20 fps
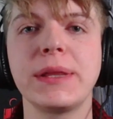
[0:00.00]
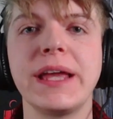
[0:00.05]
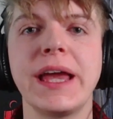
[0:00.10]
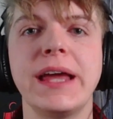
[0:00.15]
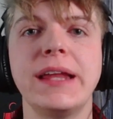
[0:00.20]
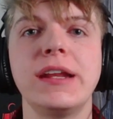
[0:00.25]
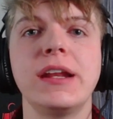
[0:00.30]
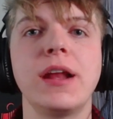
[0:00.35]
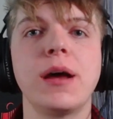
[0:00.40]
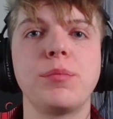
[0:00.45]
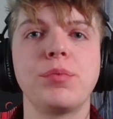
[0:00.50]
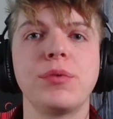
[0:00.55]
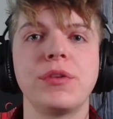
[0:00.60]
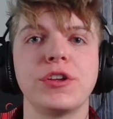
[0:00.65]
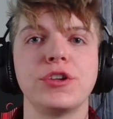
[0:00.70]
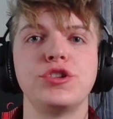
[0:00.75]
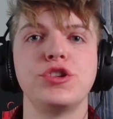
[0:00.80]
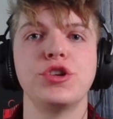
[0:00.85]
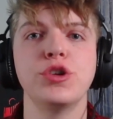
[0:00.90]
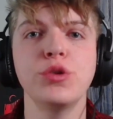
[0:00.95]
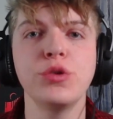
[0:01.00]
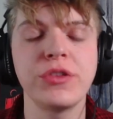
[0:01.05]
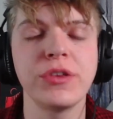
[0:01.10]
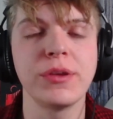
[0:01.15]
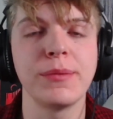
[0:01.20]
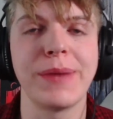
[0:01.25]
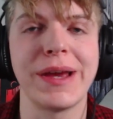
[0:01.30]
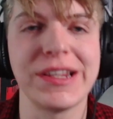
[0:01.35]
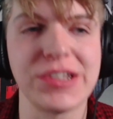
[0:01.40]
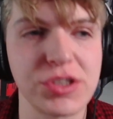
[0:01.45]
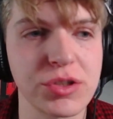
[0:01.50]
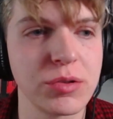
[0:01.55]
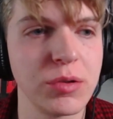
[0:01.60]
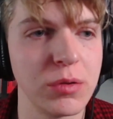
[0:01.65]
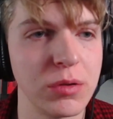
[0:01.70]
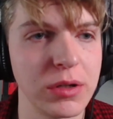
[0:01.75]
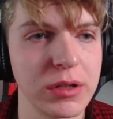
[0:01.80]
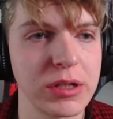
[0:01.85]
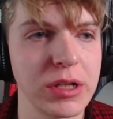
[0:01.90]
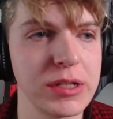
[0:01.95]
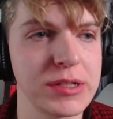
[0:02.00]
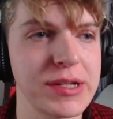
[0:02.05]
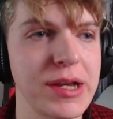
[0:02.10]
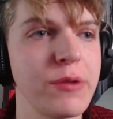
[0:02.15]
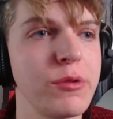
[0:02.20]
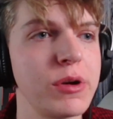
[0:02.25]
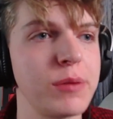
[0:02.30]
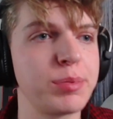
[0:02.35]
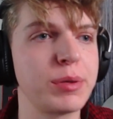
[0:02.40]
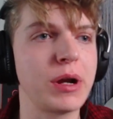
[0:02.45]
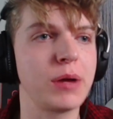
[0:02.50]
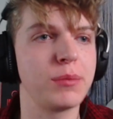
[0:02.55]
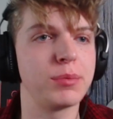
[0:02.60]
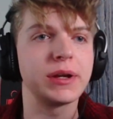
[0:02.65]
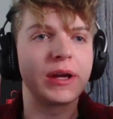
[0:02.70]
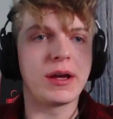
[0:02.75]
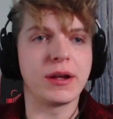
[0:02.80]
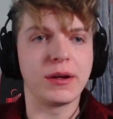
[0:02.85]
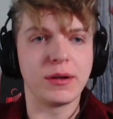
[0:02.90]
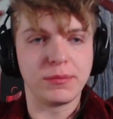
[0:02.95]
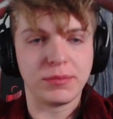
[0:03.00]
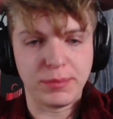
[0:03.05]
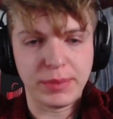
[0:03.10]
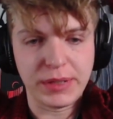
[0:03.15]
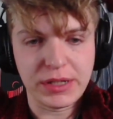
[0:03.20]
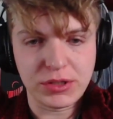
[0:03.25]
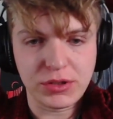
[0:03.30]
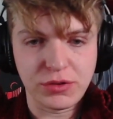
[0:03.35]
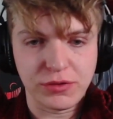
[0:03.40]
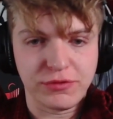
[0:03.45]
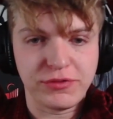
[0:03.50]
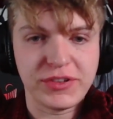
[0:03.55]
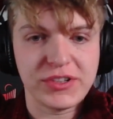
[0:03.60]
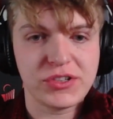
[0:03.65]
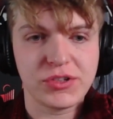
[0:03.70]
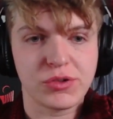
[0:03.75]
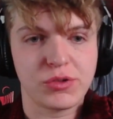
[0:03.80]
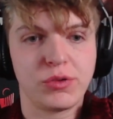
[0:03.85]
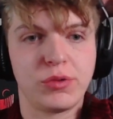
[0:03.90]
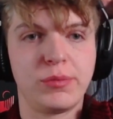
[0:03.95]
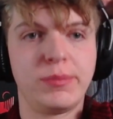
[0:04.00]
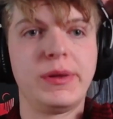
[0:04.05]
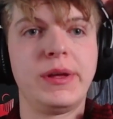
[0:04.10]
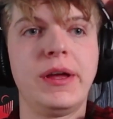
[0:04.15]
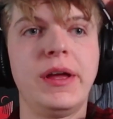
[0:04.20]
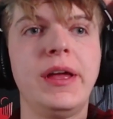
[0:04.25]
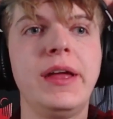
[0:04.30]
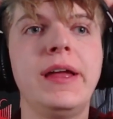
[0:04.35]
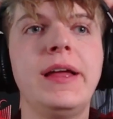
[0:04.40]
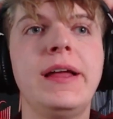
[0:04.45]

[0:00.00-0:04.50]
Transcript: ended up with a tooth in my skull because I would have probably gotten a bit too physical, but